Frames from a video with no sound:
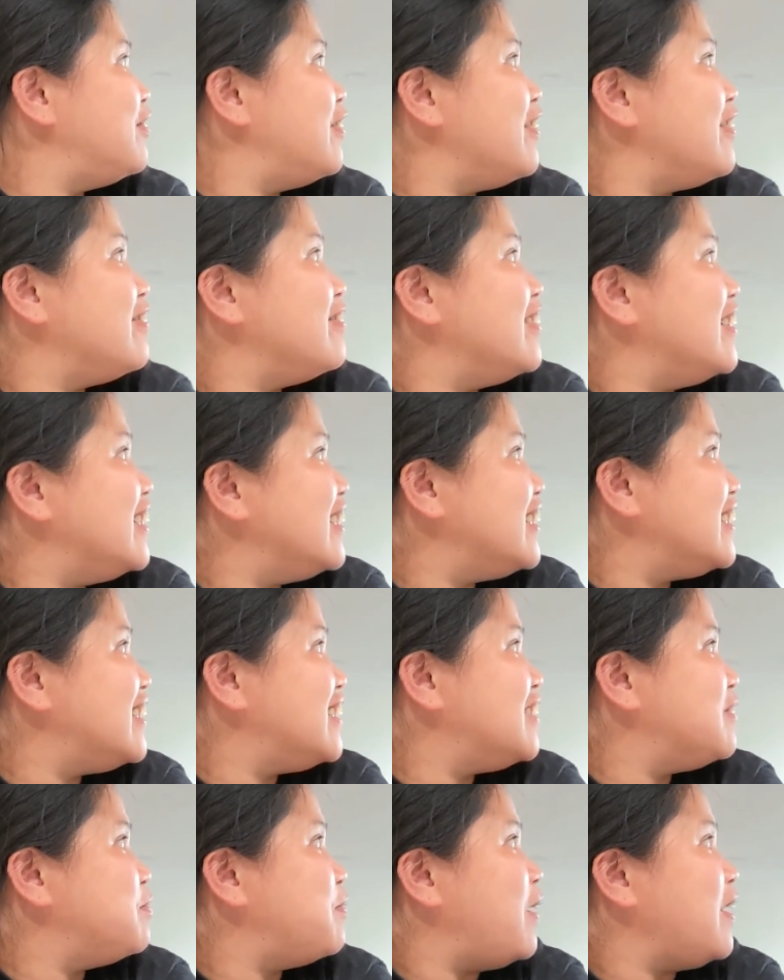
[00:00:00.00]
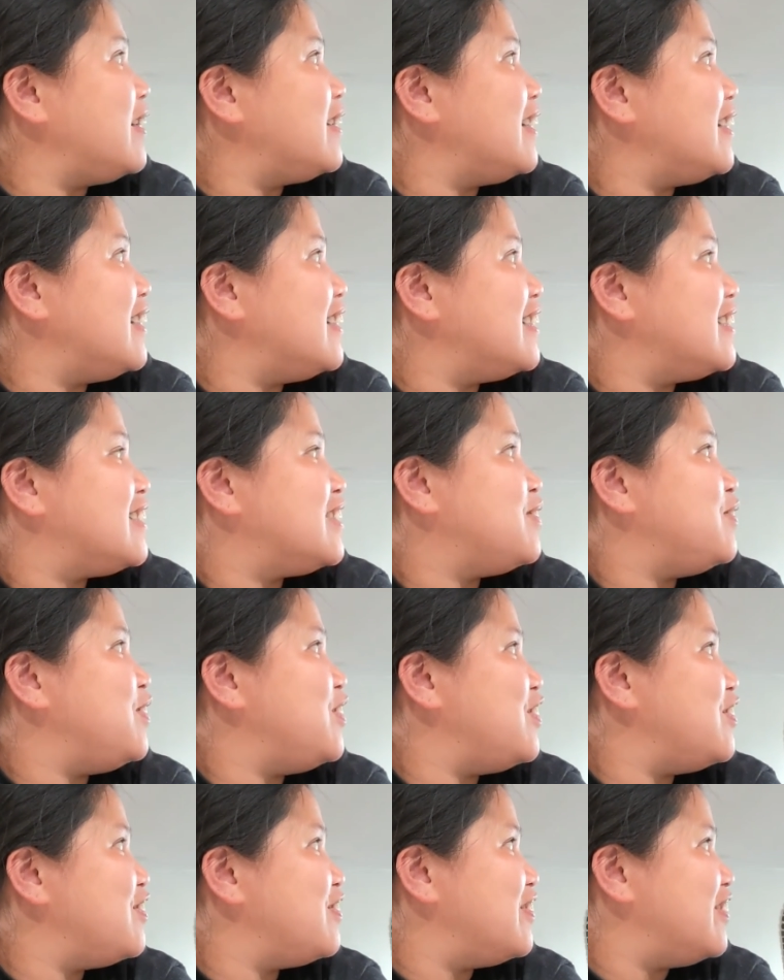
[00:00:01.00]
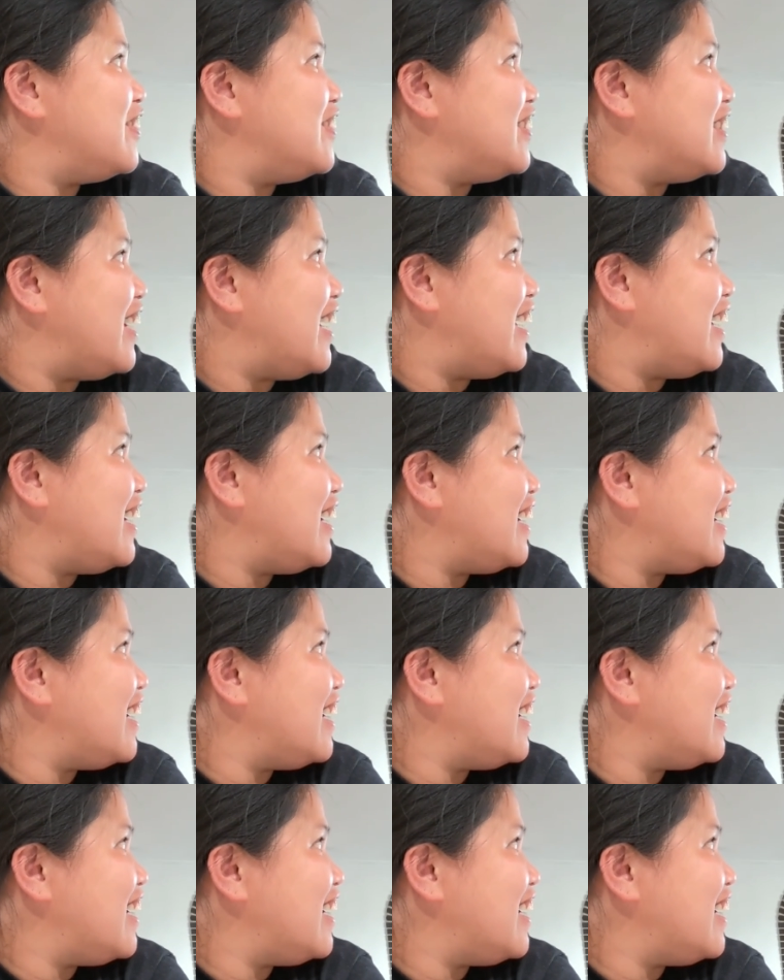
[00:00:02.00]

frame is painted, it's beautiful now.